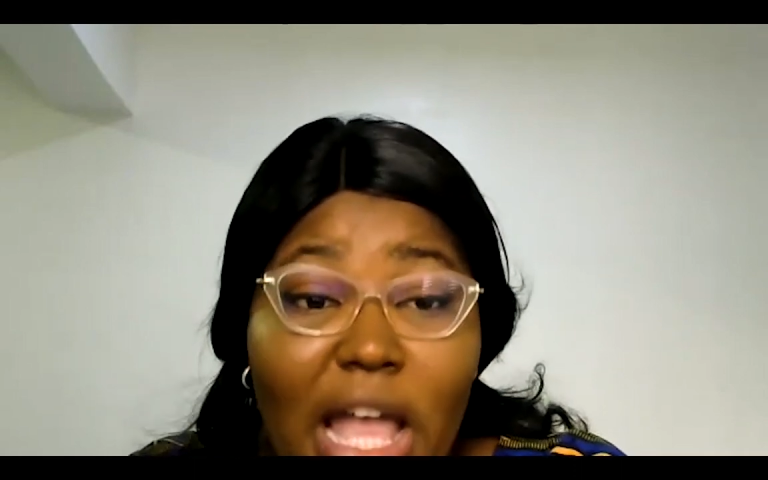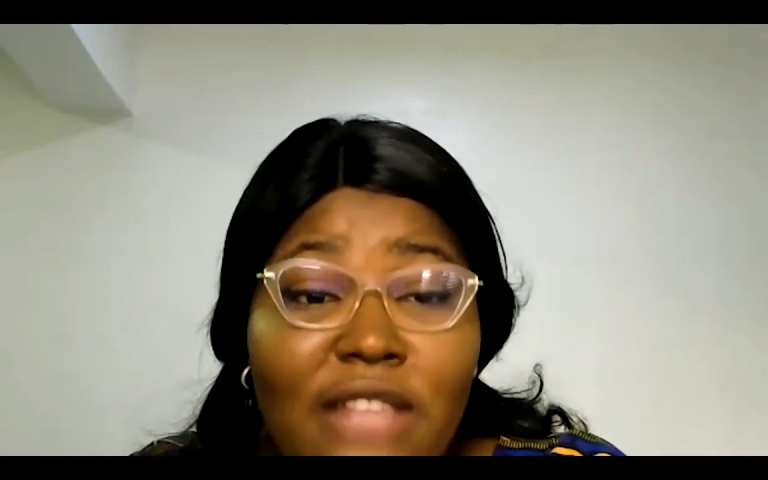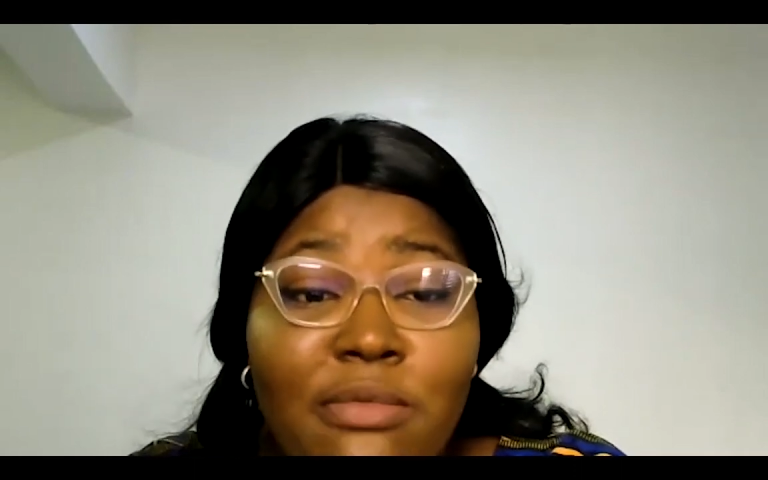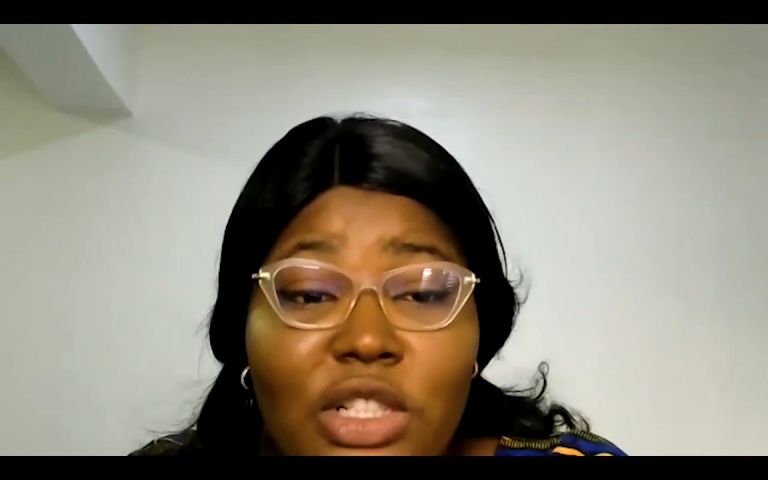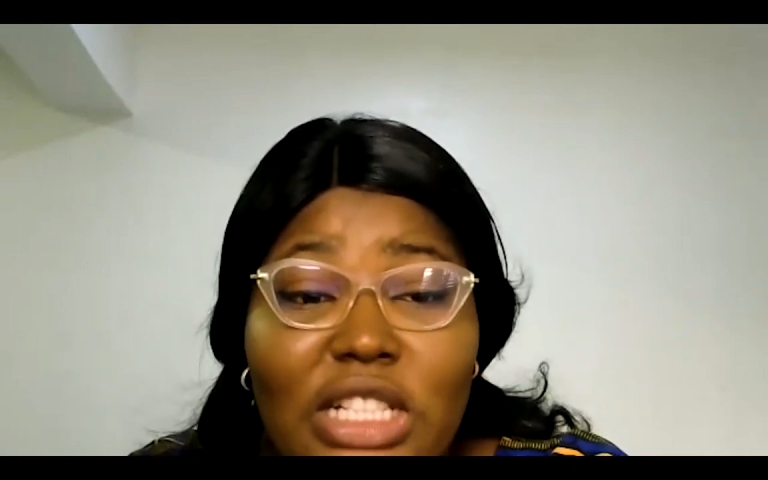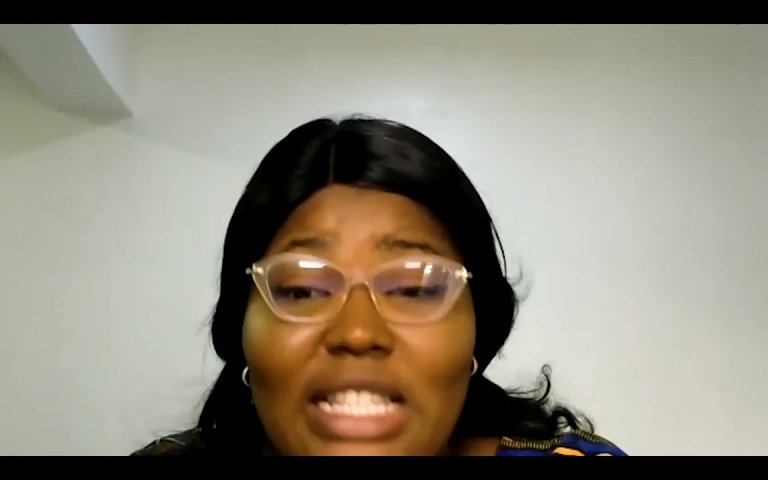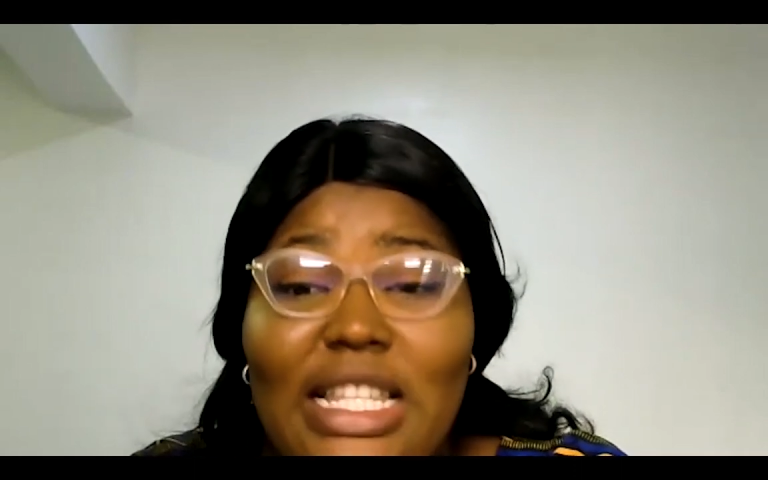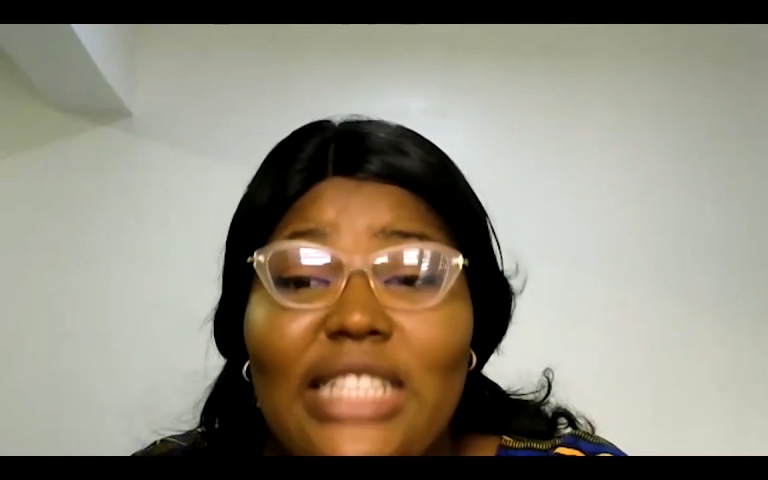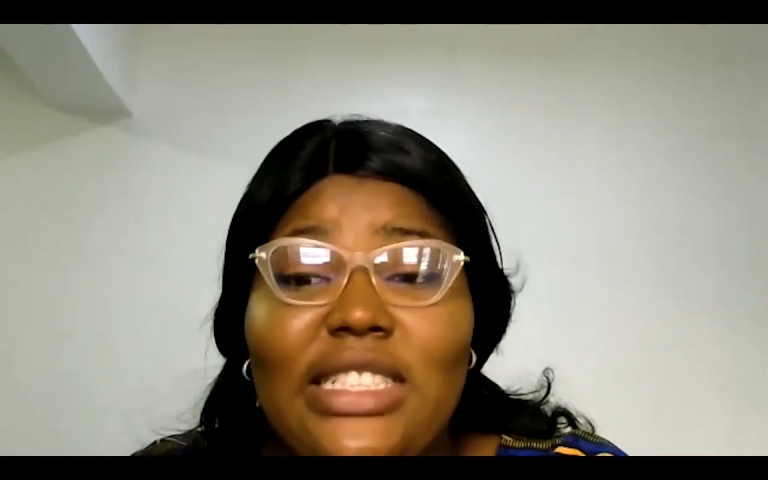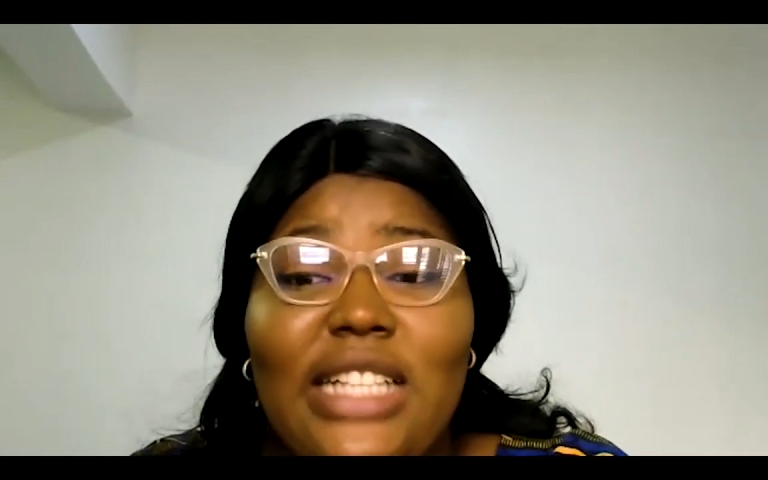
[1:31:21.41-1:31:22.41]
as much as
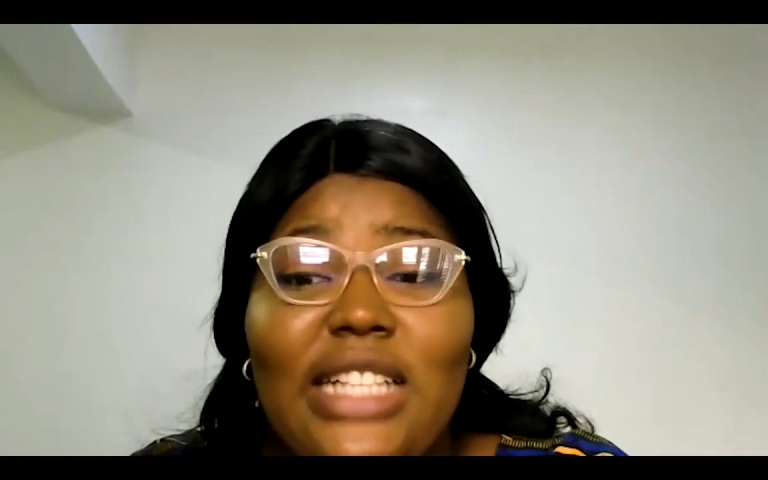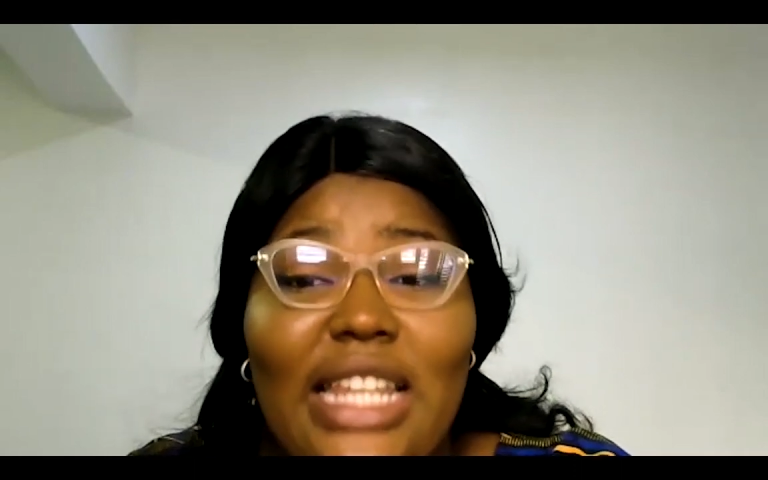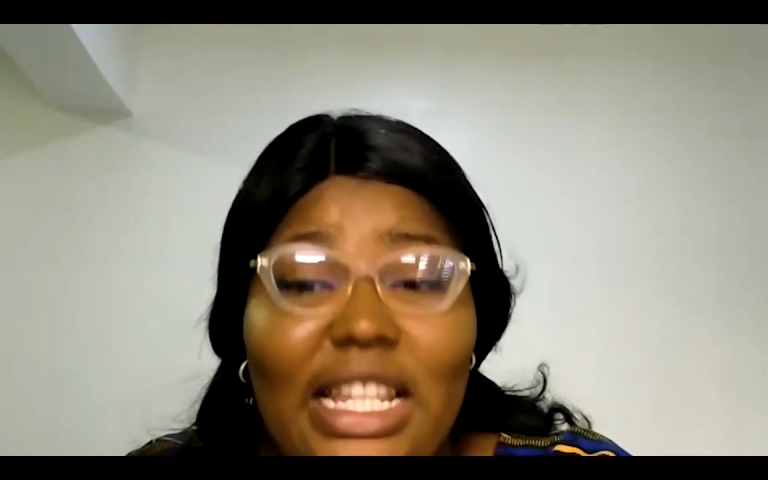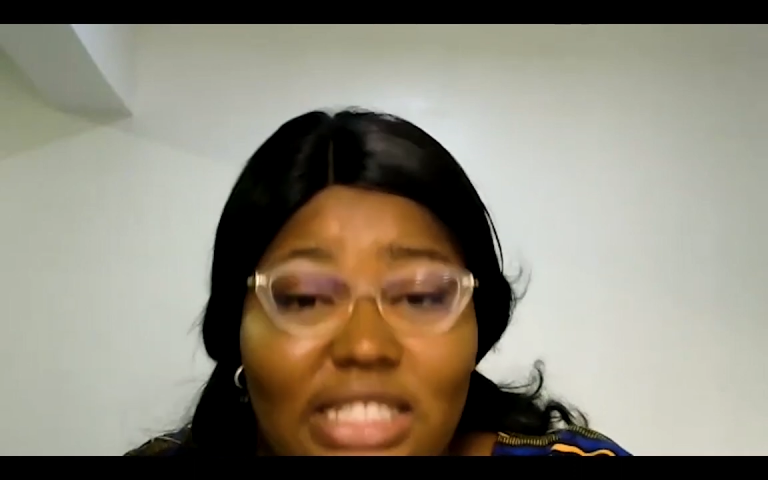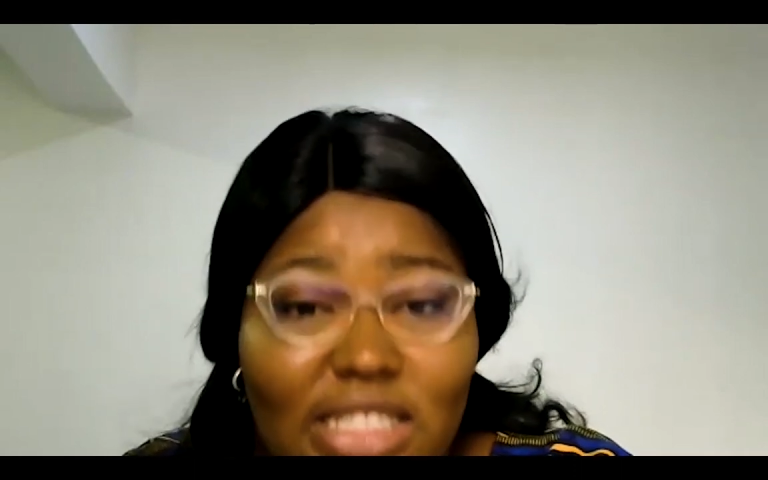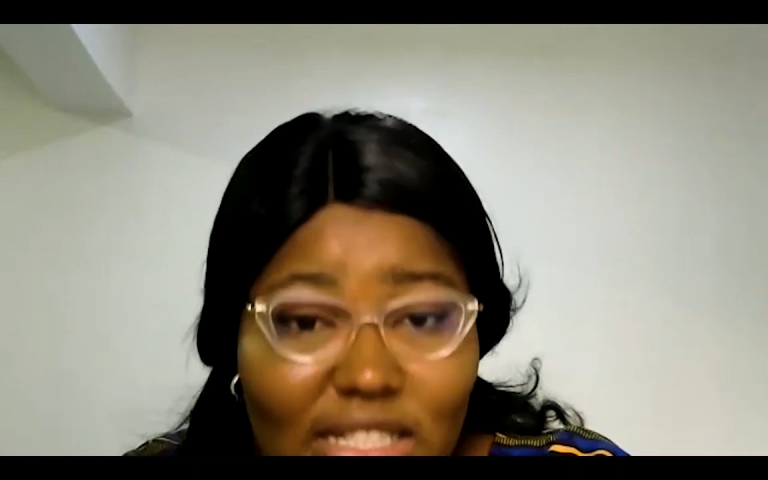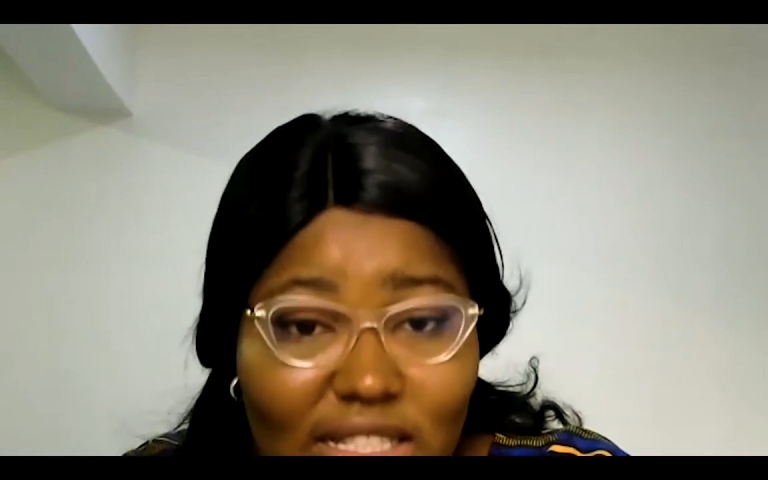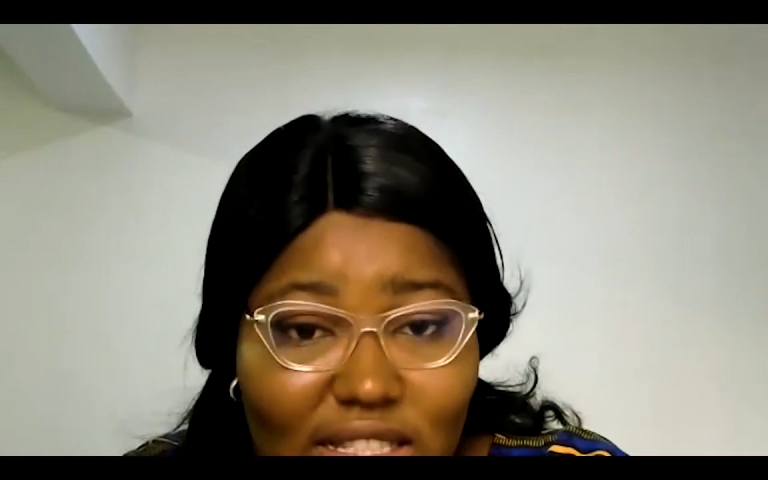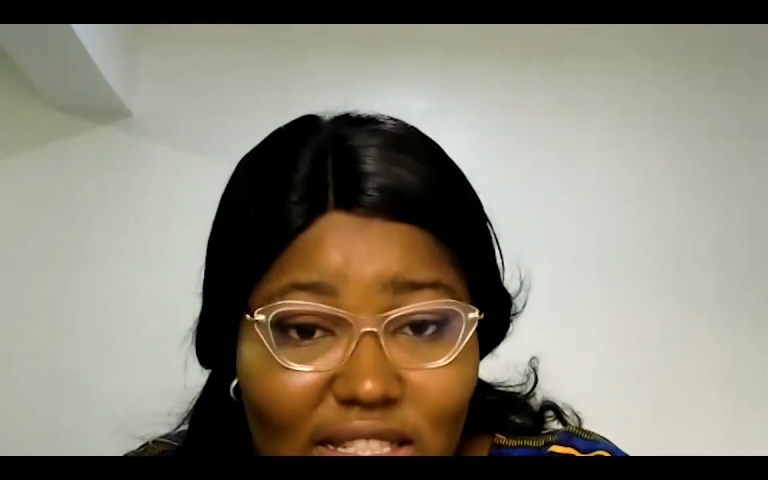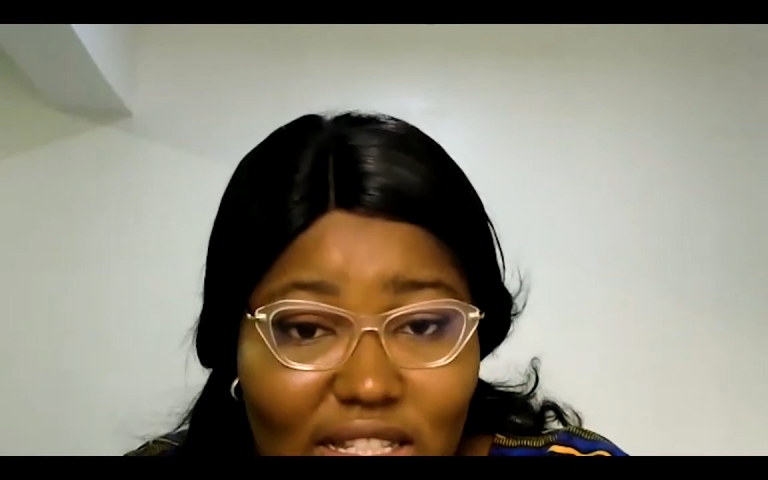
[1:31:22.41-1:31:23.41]
there are challenges,